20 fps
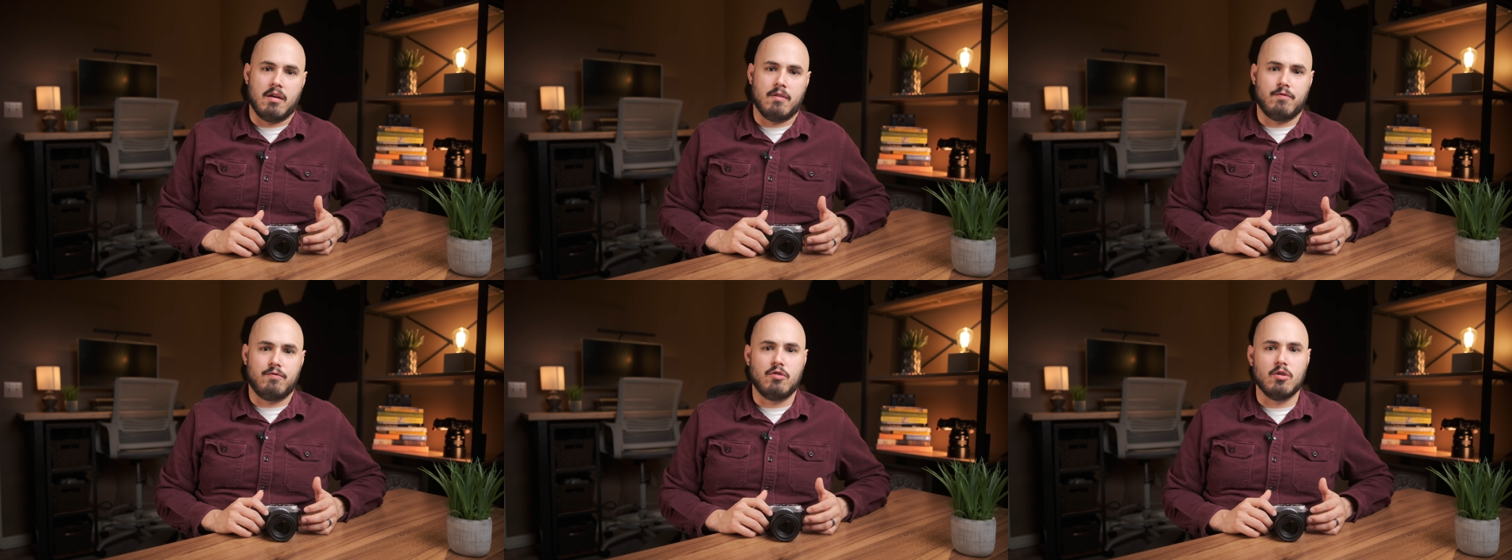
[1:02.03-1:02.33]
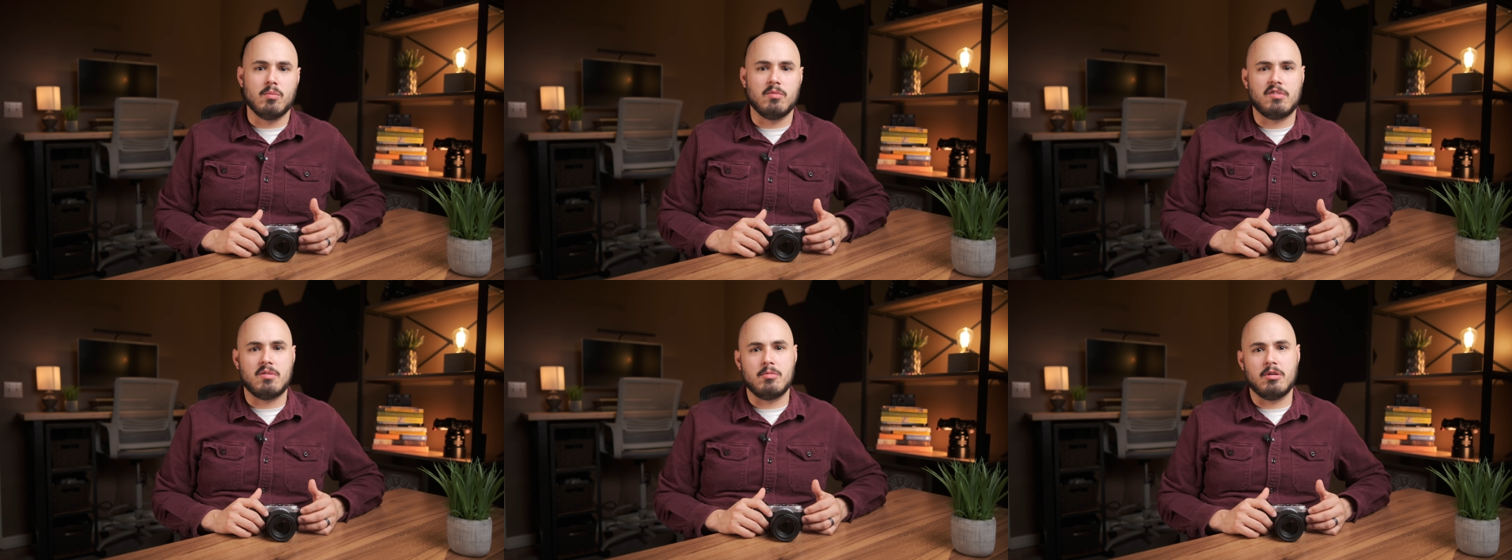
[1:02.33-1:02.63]

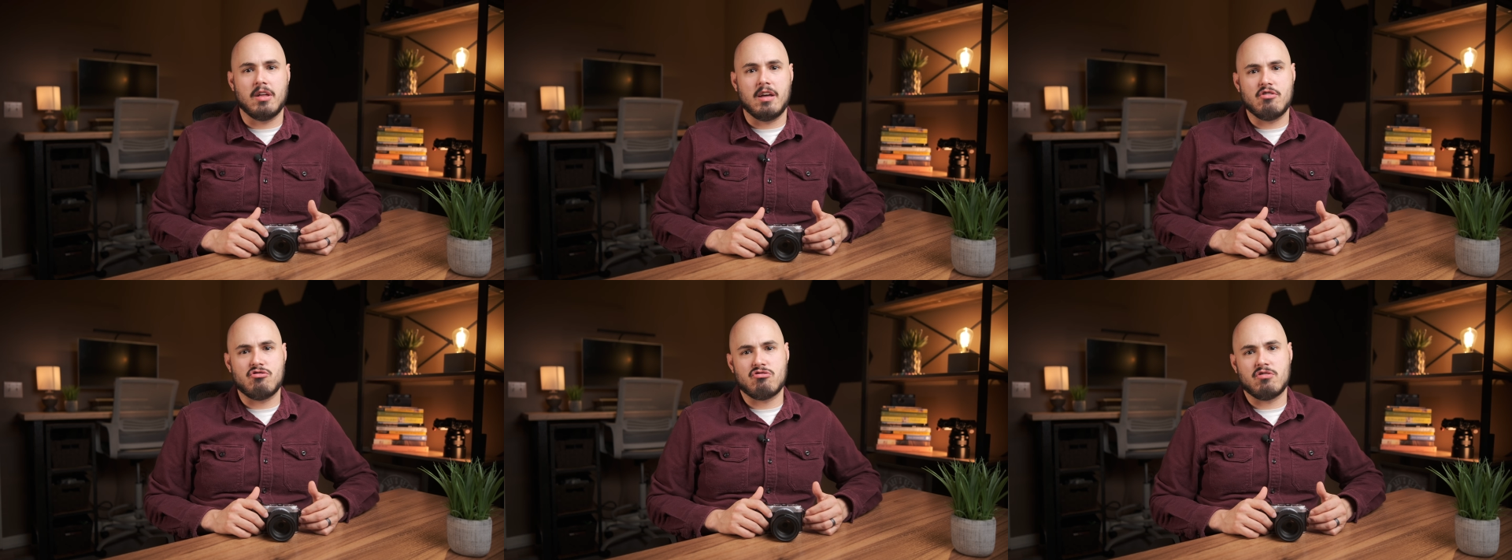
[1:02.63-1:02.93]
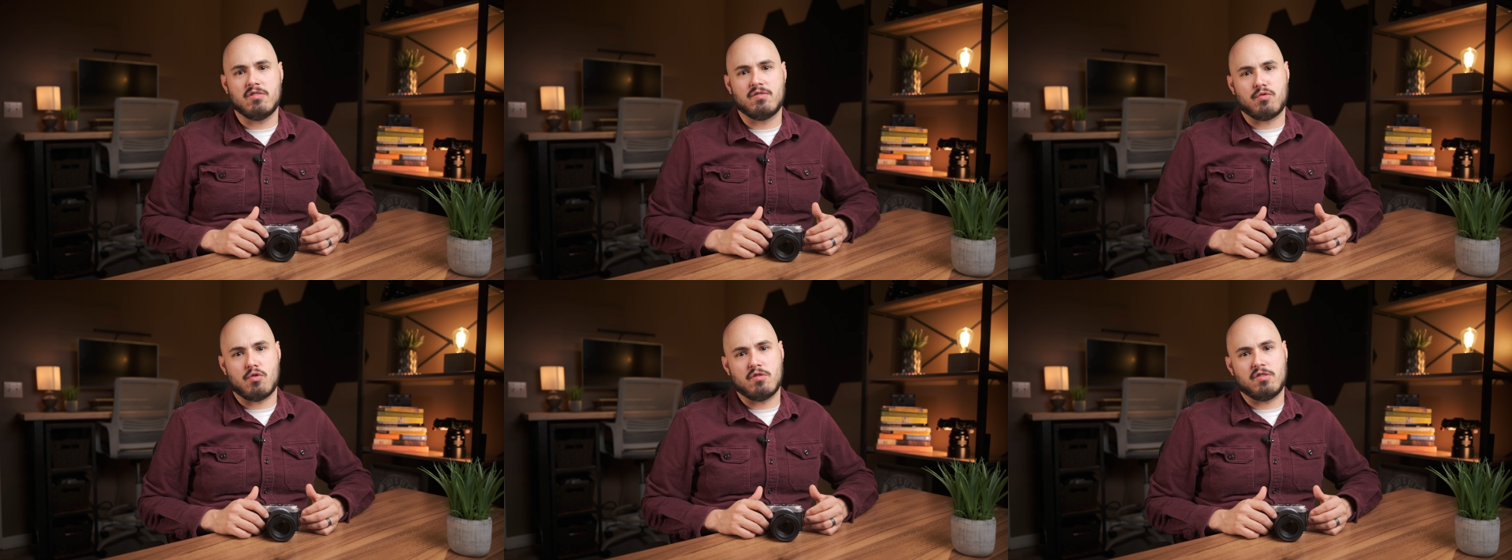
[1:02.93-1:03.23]
film
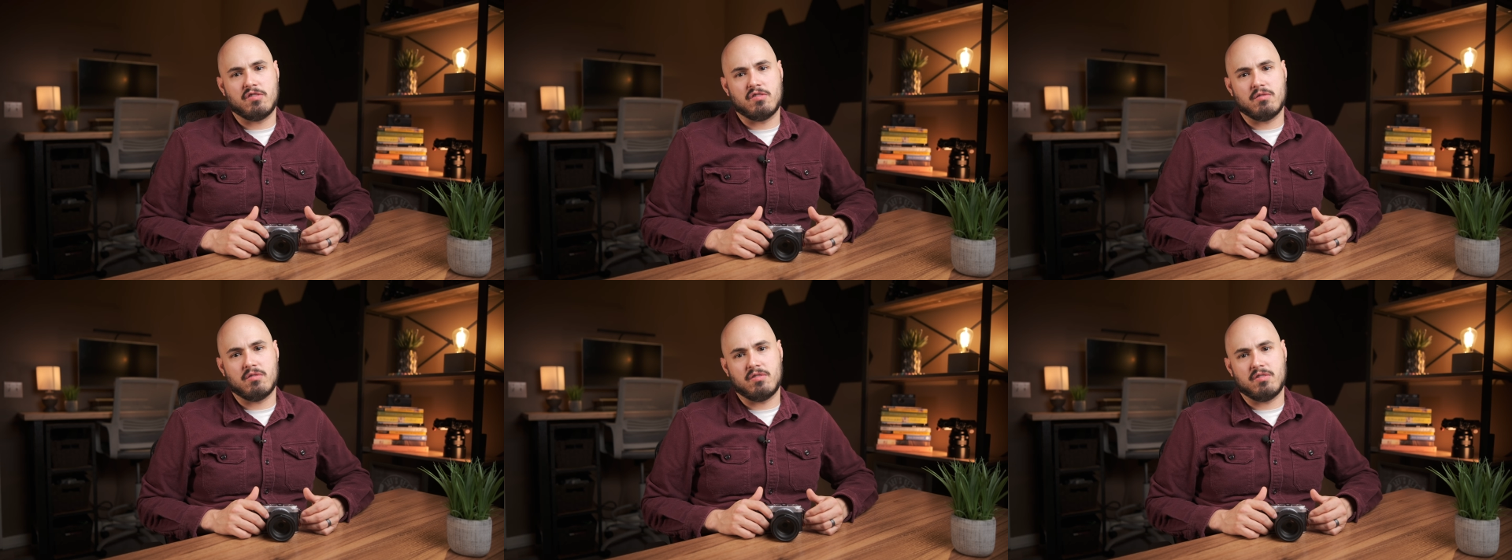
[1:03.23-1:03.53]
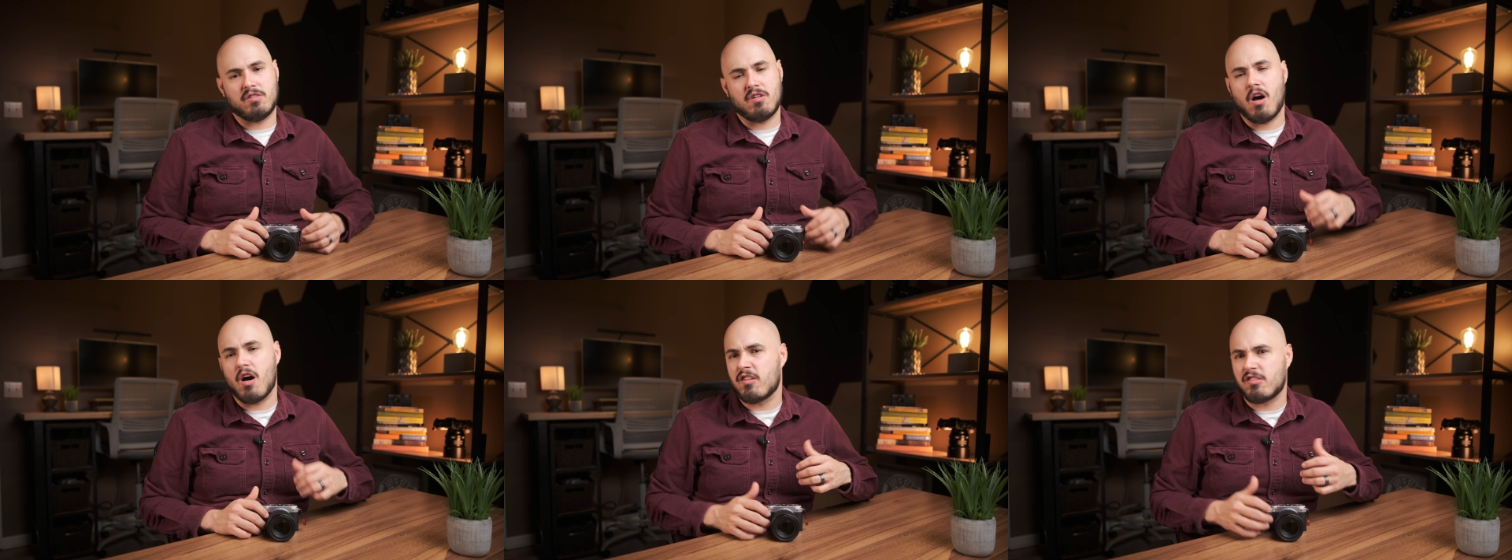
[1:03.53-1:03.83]
simulations
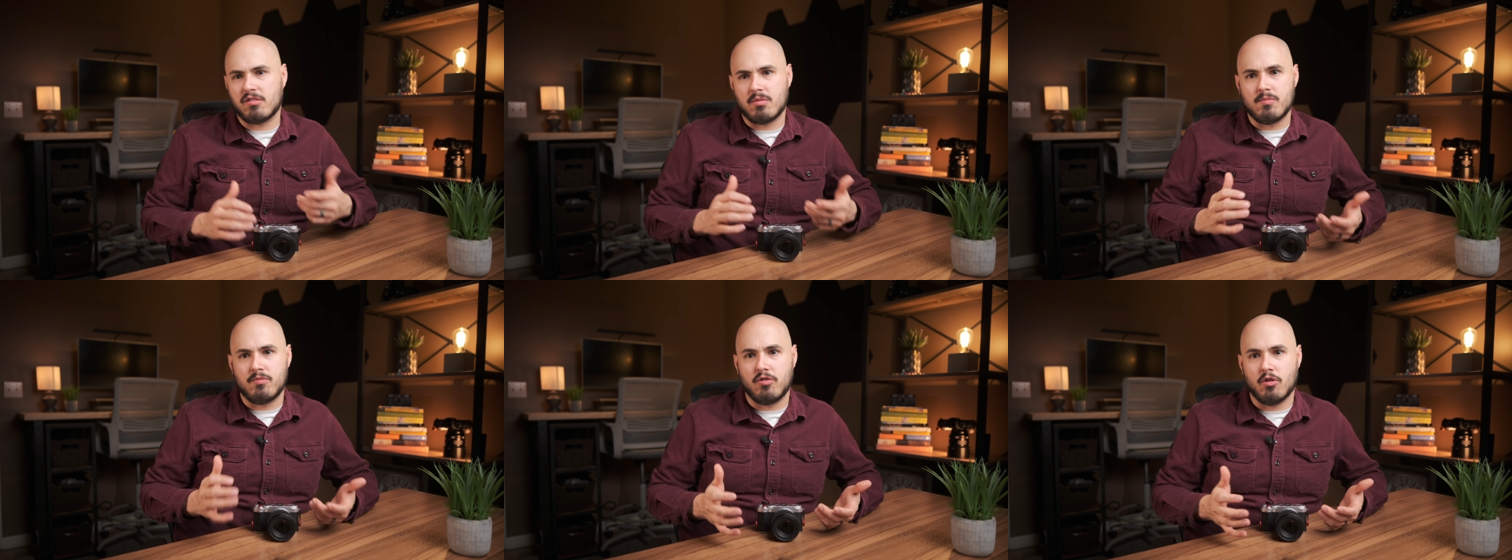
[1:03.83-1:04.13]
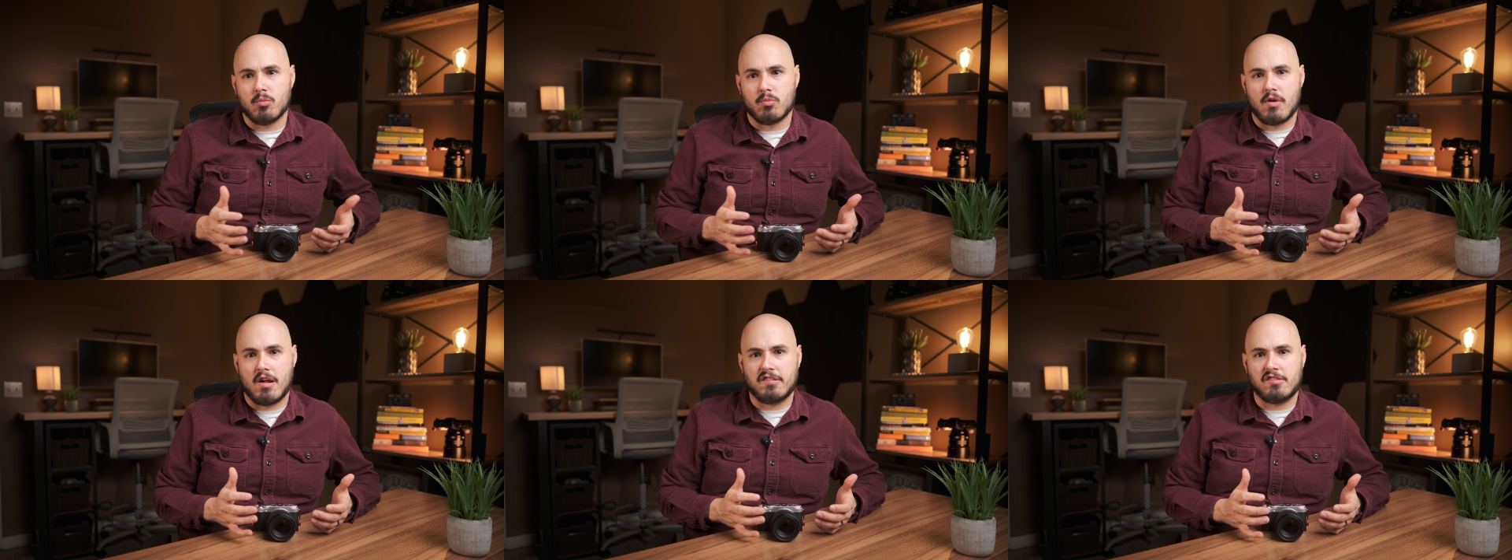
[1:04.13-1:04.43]
versus custom
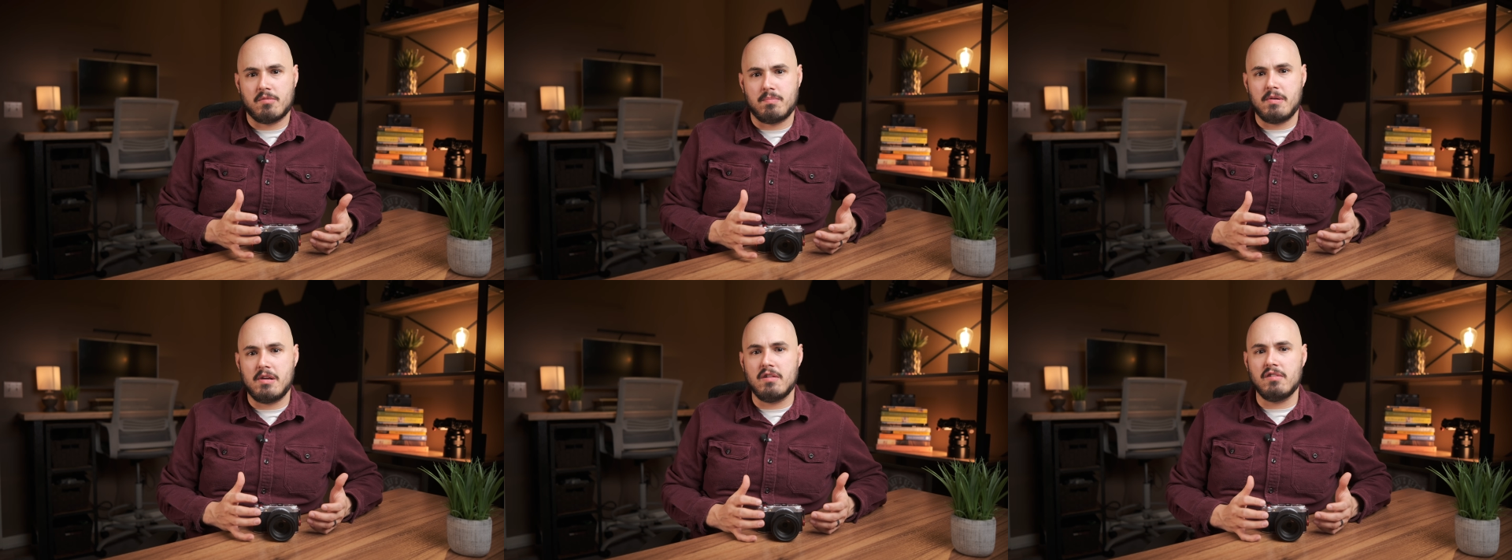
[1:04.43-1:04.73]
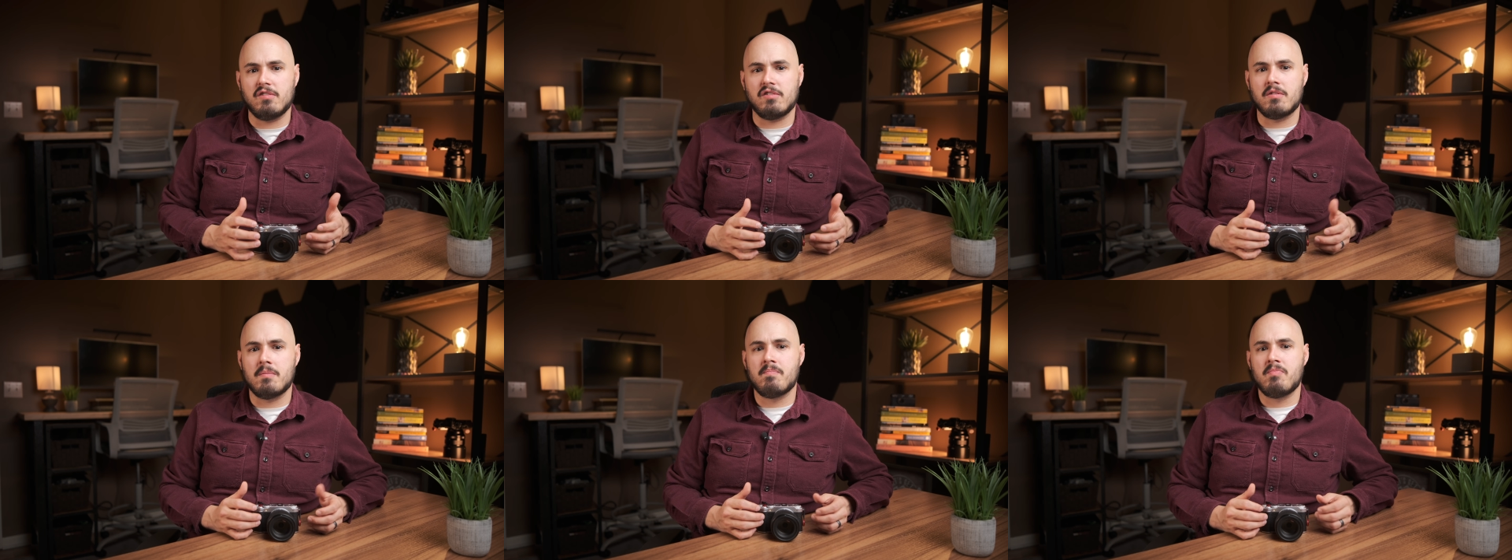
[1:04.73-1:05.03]
film
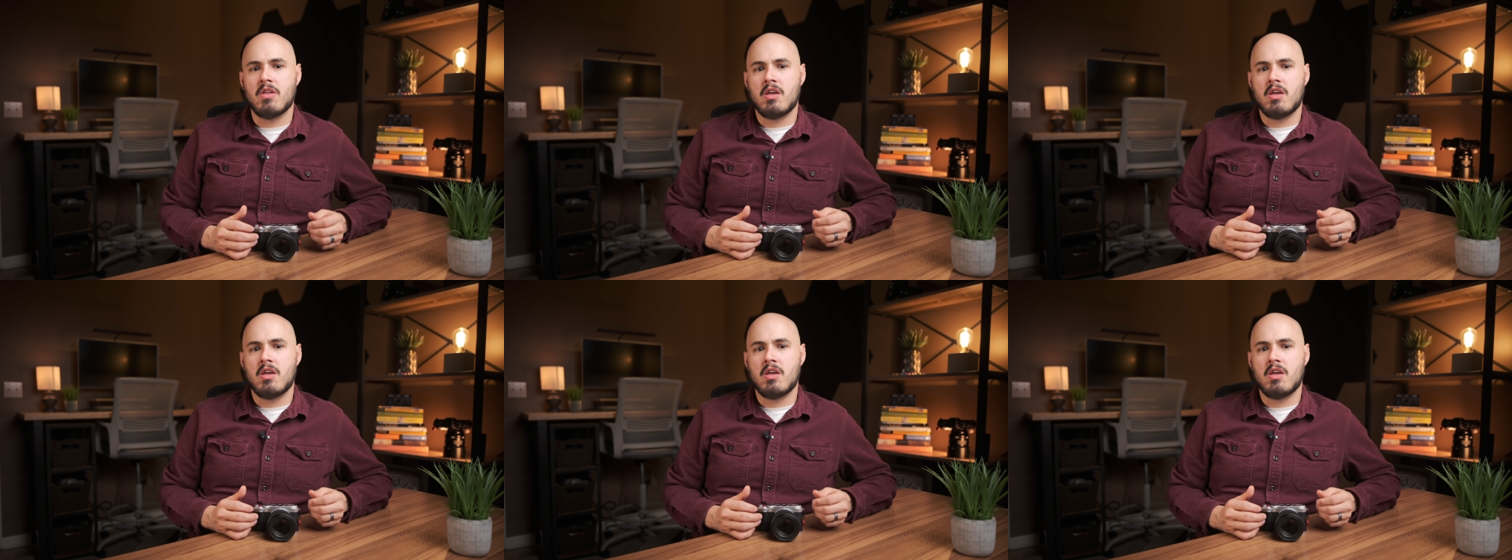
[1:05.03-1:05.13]
recipes,